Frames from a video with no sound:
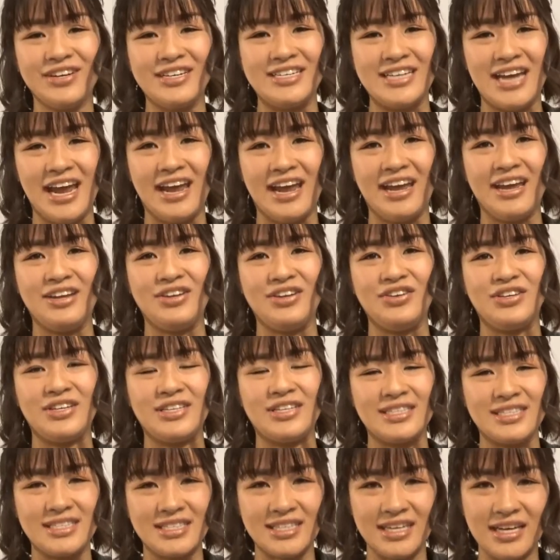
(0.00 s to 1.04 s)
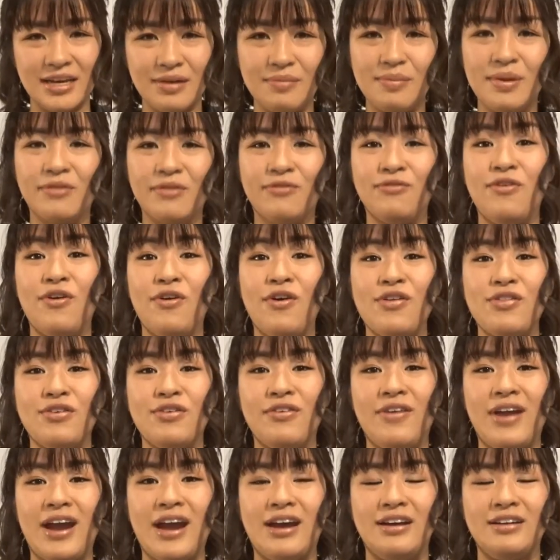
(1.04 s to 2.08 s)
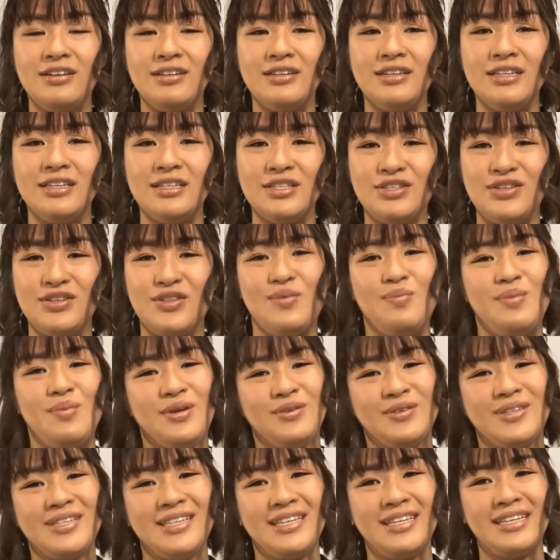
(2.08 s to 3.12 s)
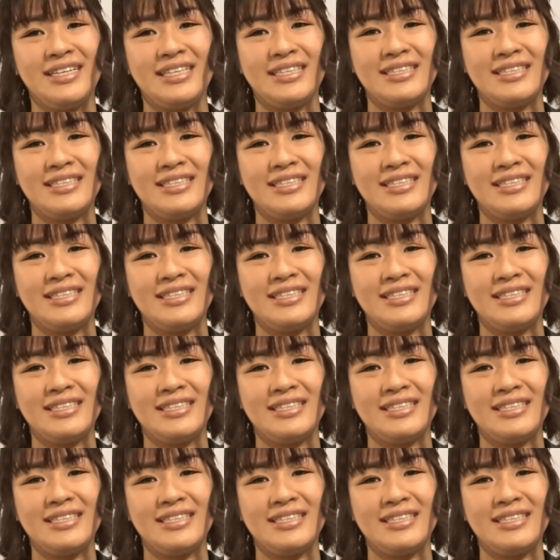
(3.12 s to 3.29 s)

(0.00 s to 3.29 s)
day and you can see a bit further out into the buildings.